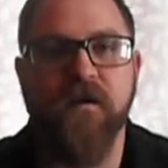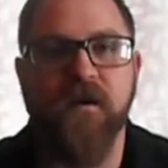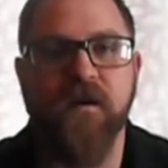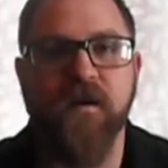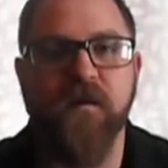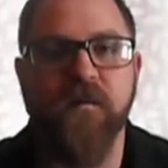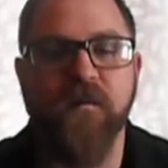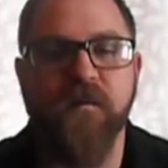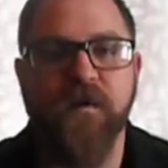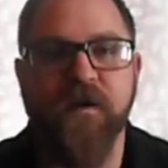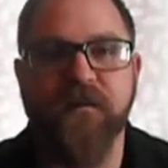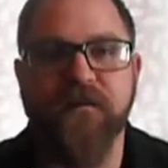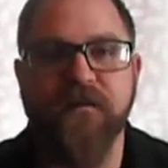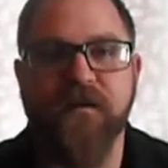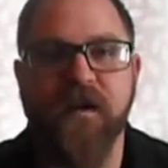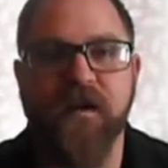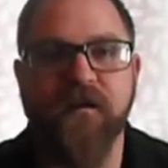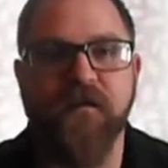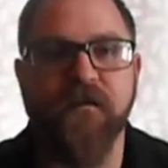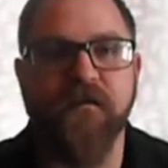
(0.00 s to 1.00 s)
of
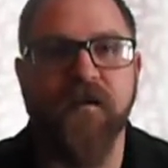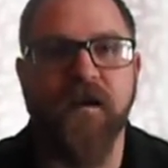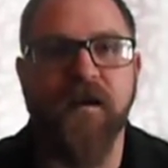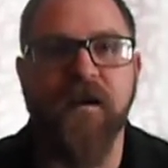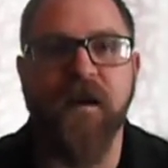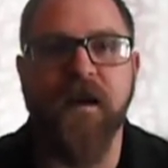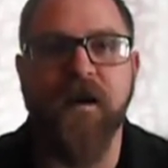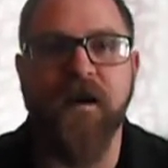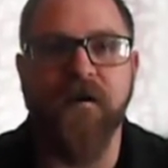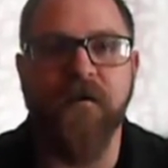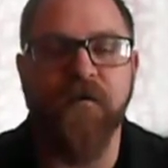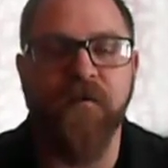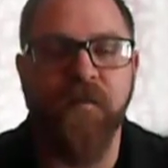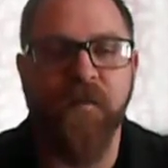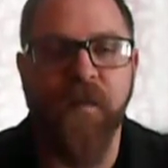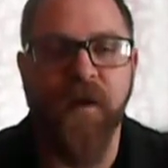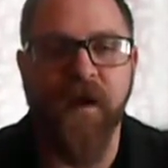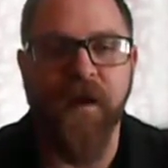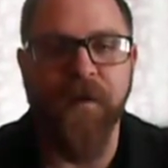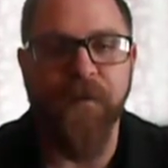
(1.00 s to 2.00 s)
standing right now,
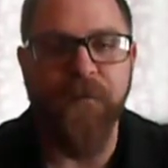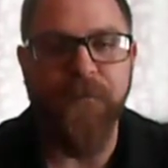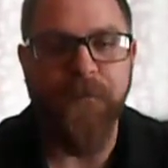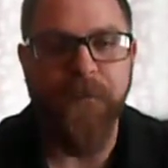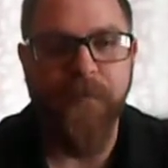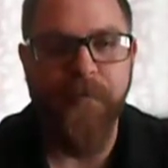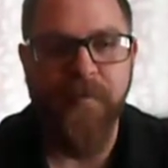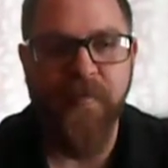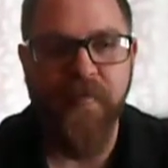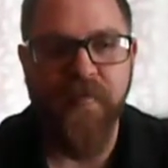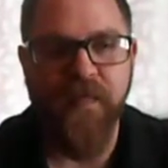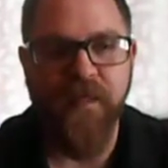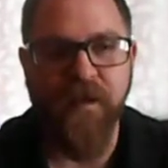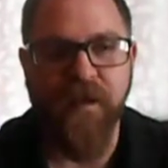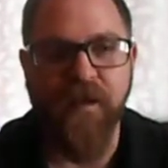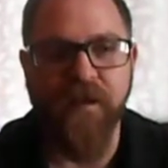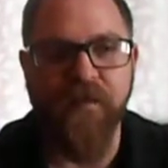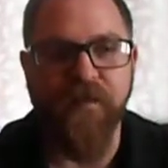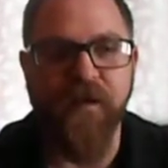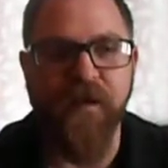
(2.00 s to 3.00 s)
but
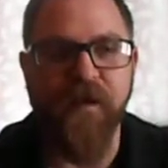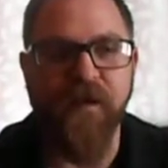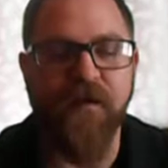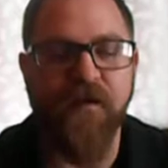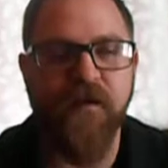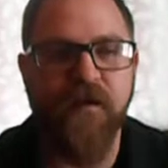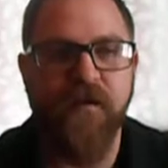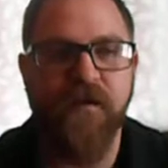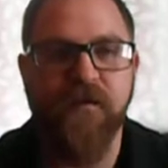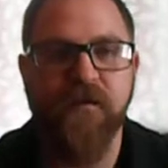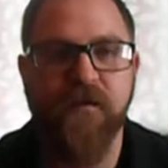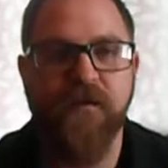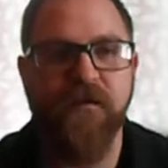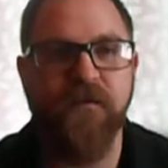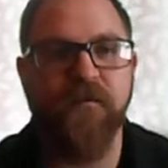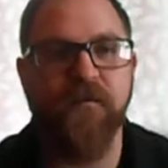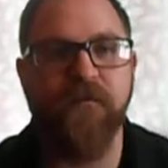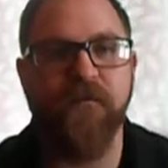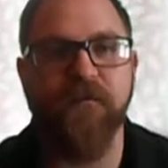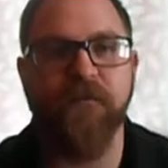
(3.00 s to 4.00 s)
I think
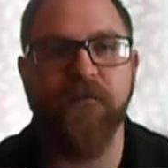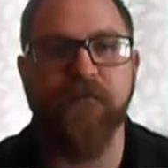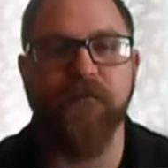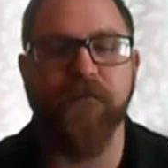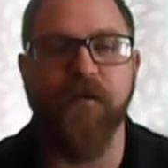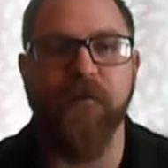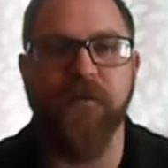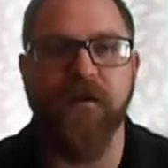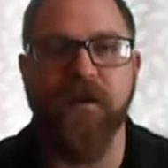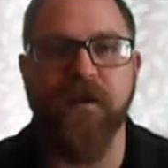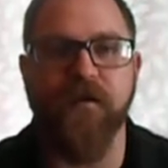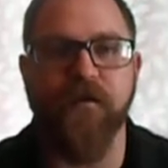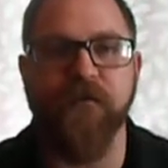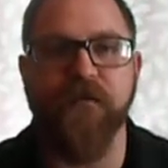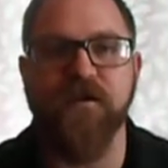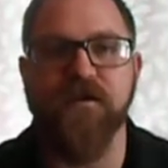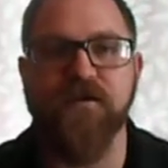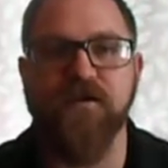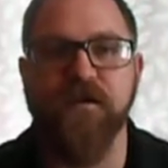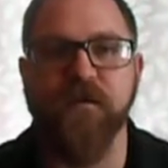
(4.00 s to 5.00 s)
from the
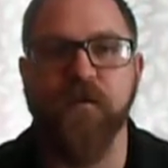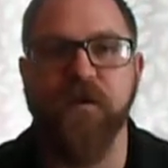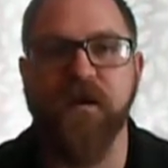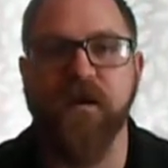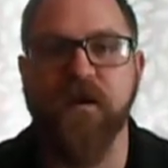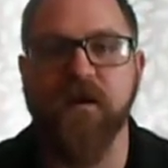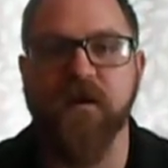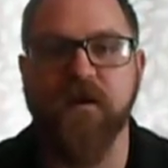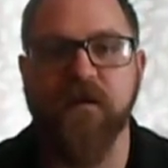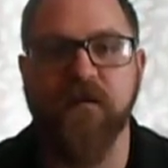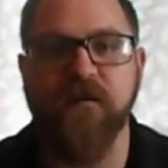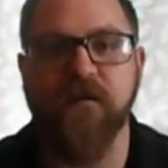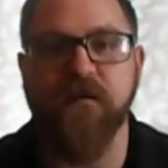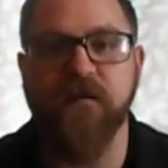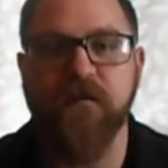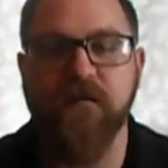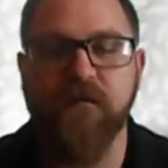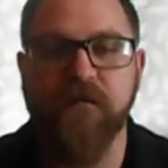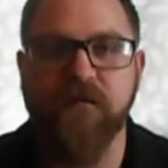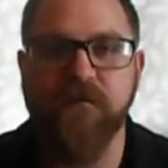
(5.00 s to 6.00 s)
intervention we can
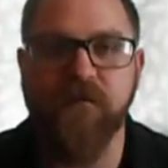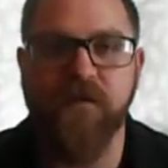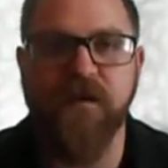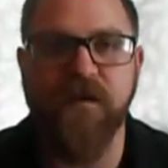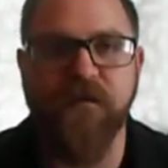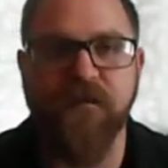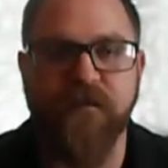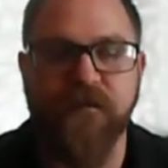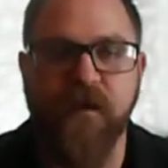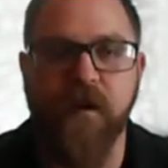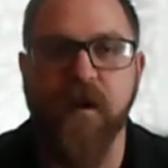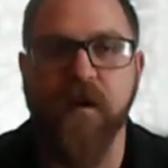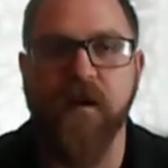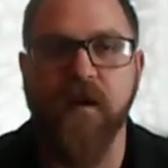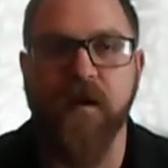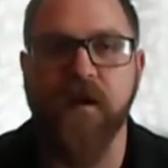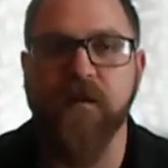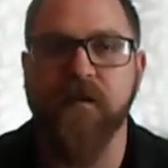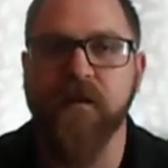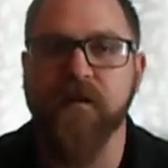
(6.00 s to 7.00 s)
start
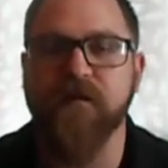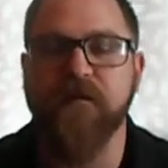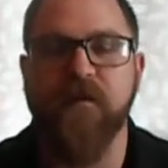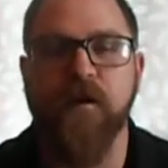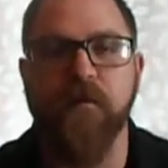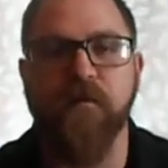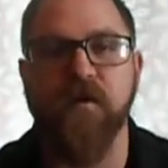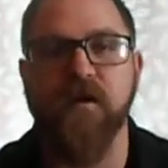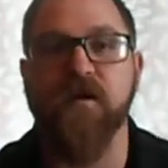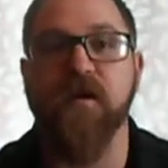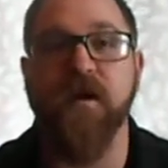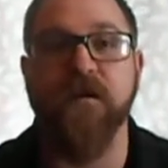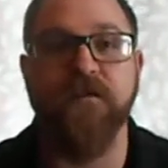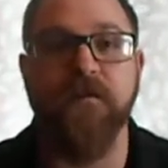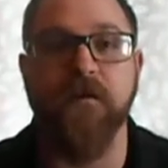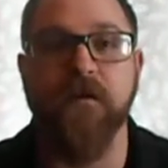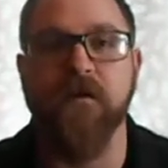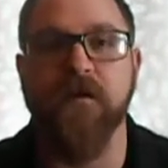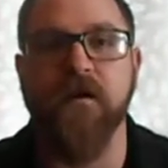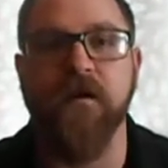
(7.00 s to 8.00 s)
and then start
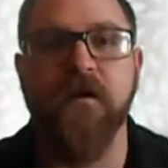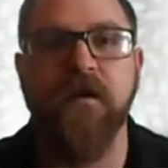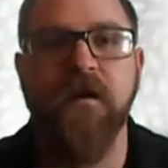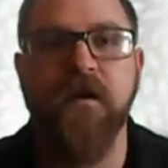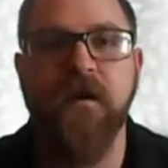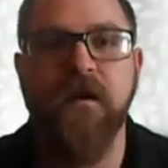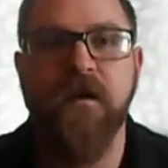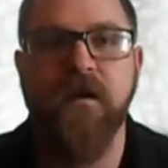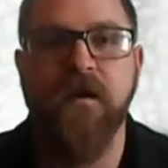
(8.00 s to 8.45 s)
progressing her